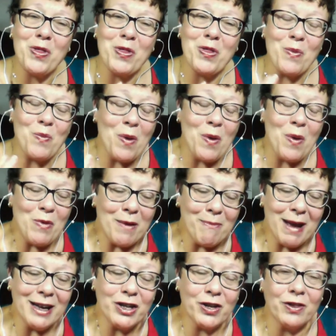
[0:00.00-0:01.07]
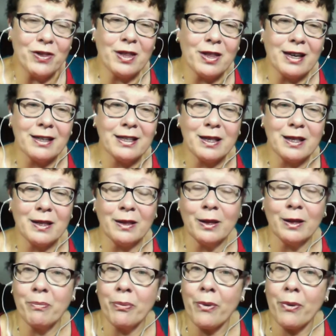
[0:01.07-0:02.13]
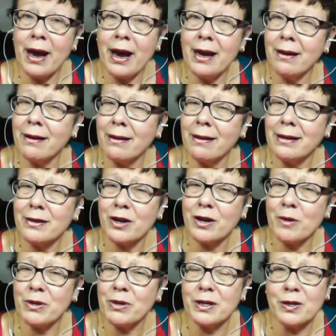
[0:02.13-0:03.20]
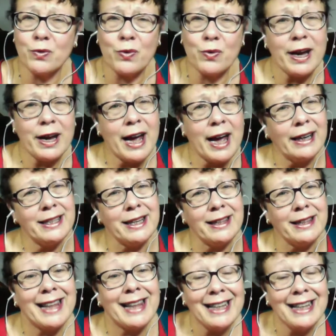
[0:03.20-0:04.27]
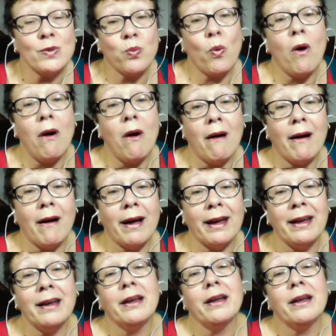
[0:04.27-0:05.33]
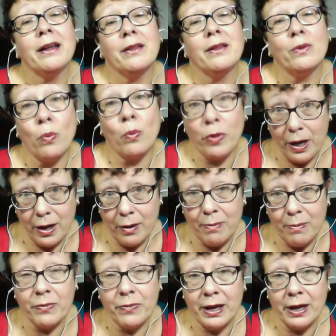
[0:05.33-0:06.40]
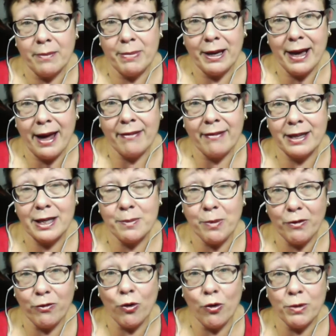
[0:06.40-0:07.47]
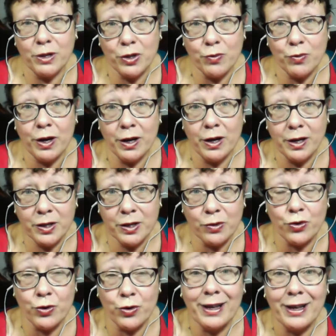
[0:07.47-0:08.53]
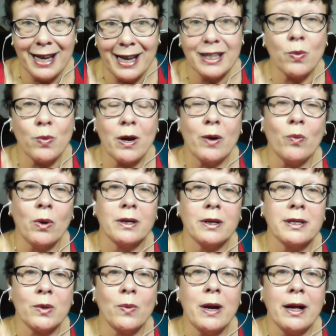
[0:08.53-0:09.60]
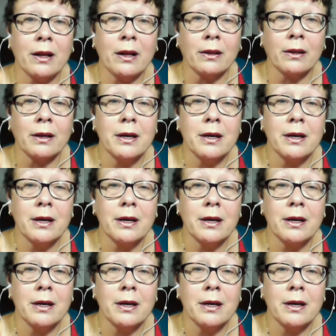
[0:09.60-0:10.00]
when we imagine things, the brain can interpret as reality. That's why the Olympic athlete's performance rehearsal trick, that's why it works so well.